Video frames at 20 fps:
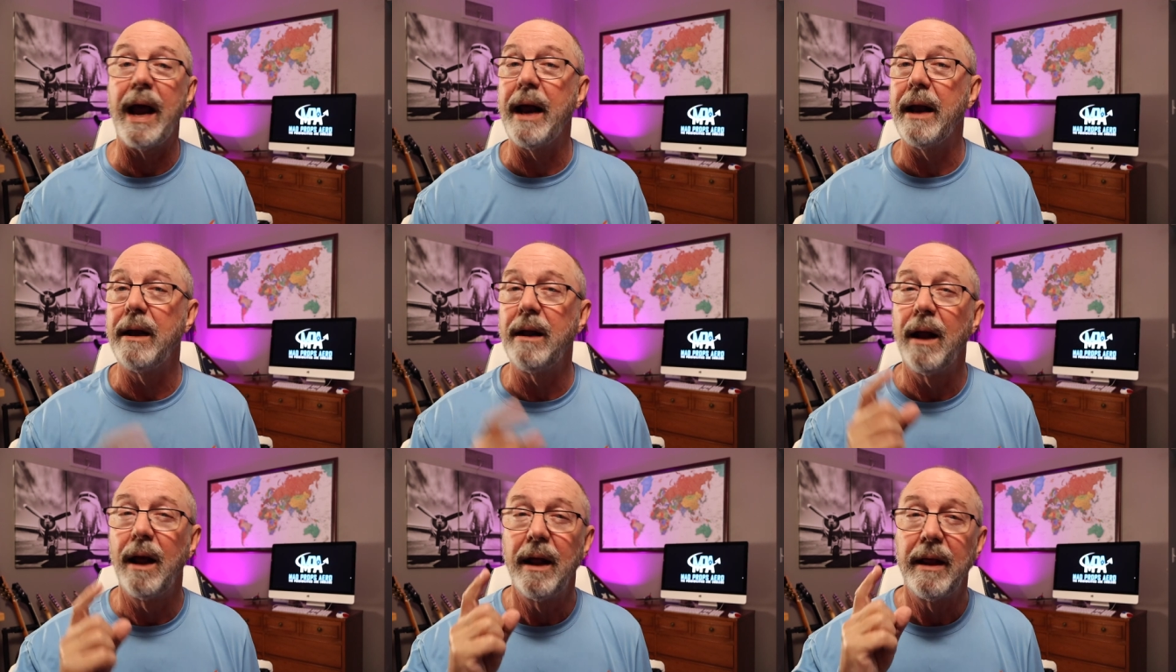
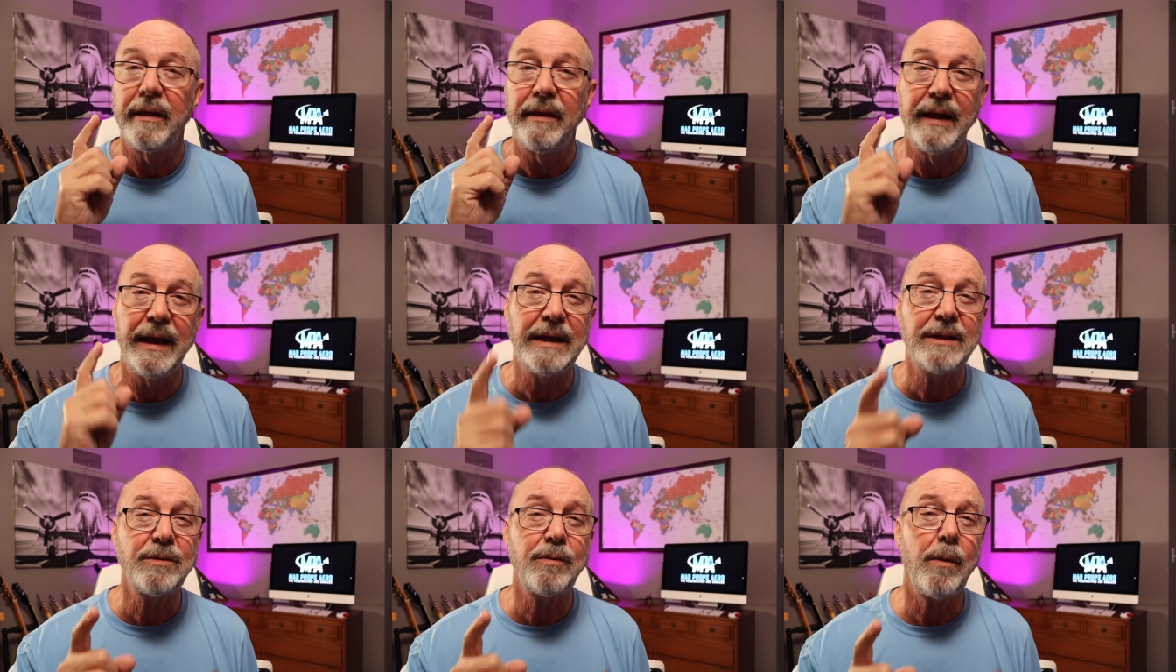And
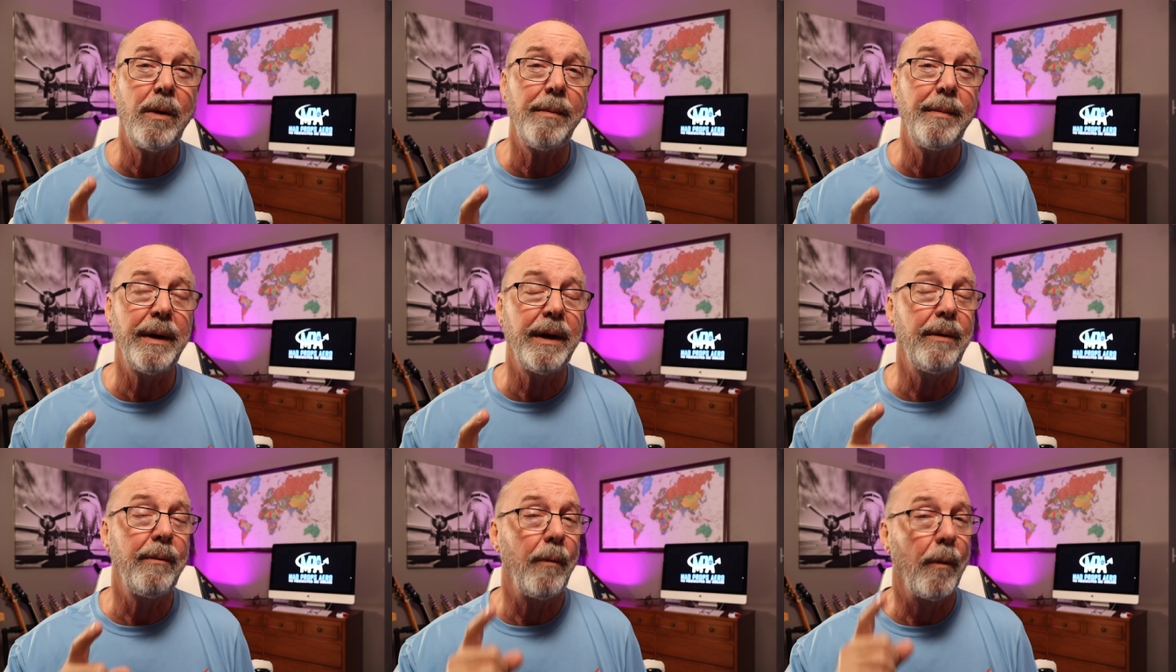these
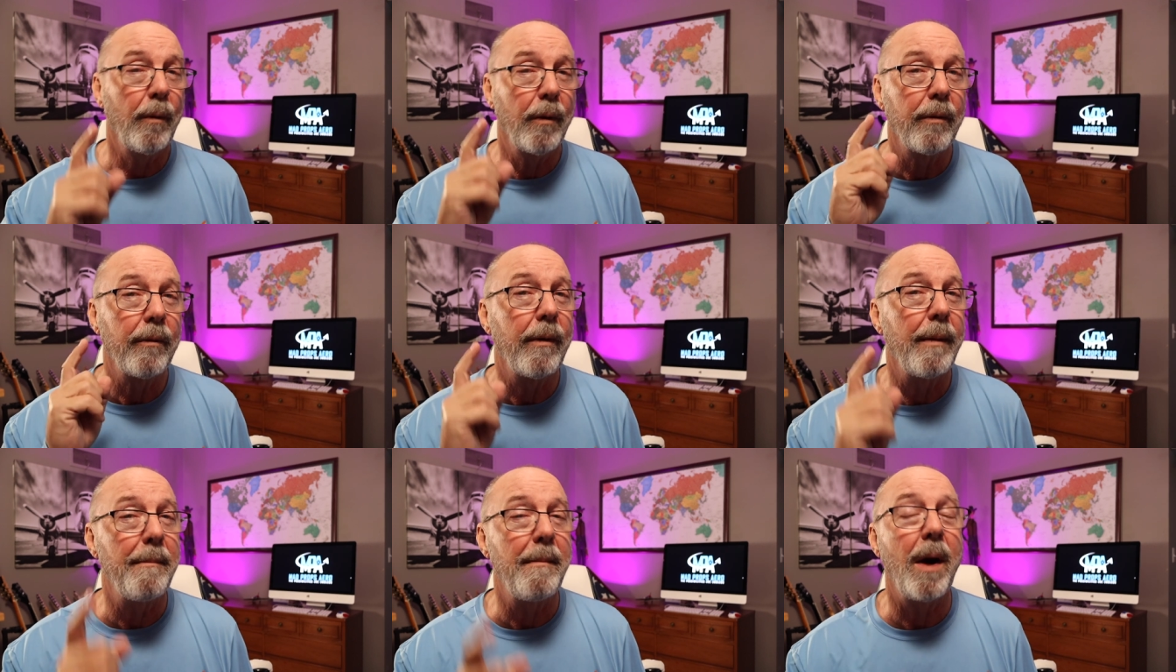women
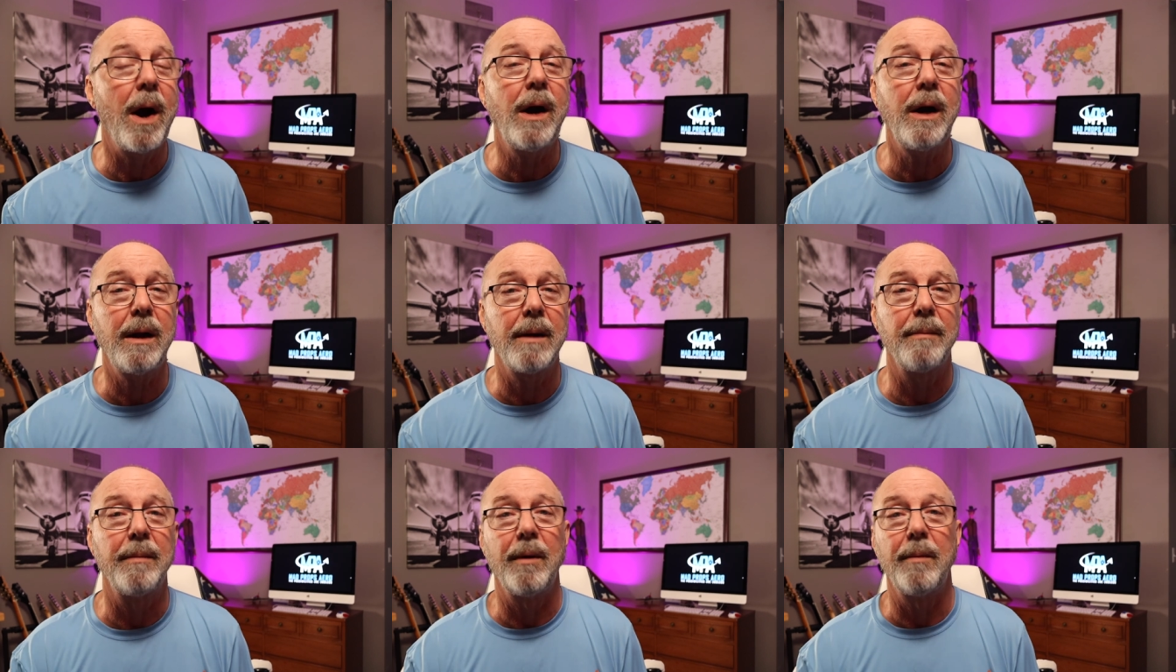were
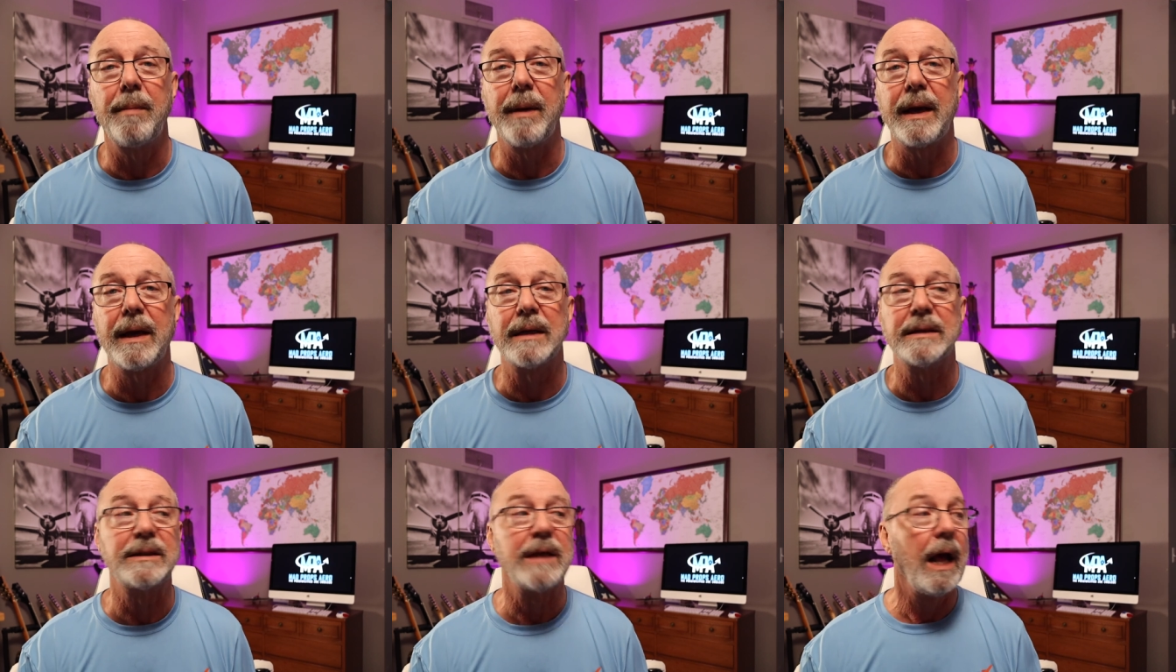remarkable
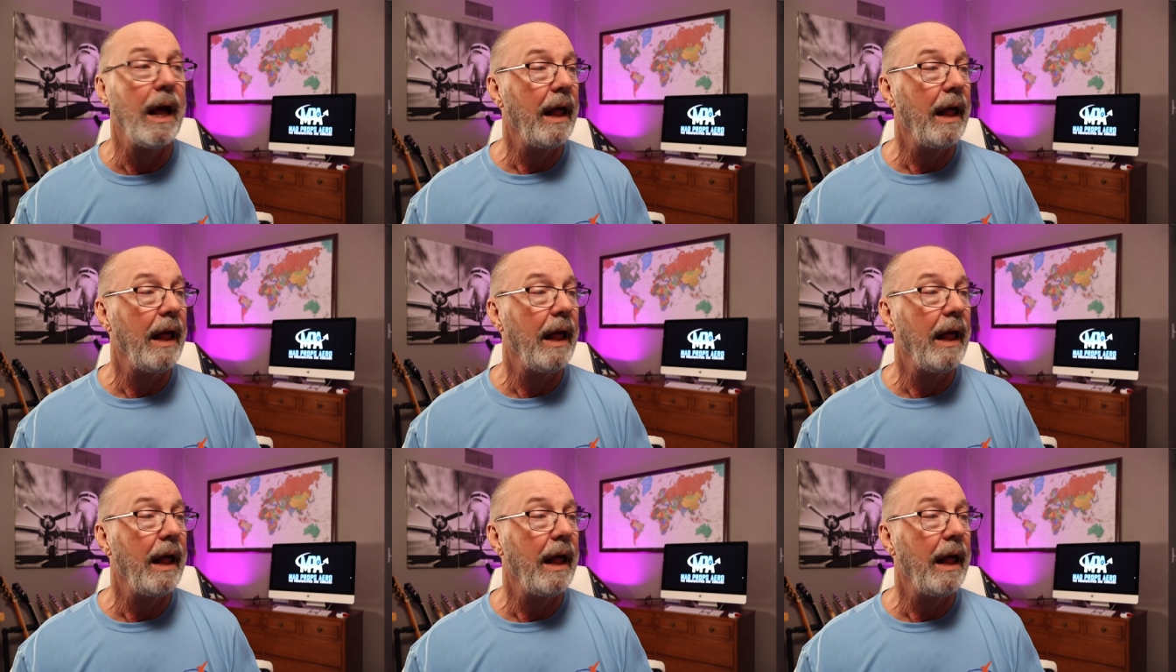because